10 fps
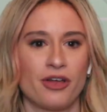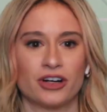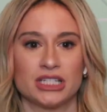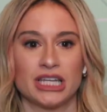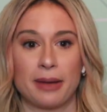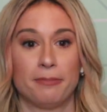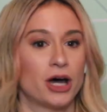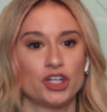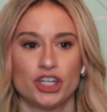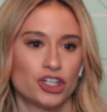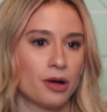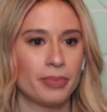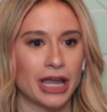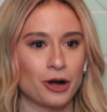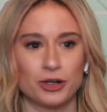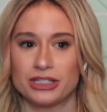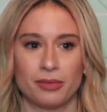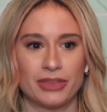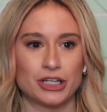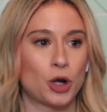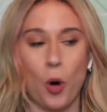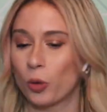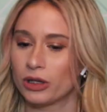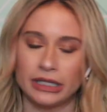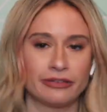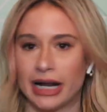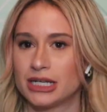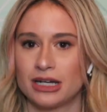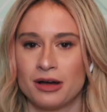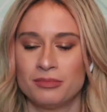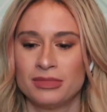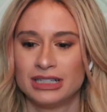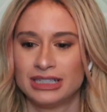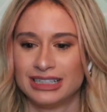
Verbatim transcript: whether it's like bungee jumping or something totally random?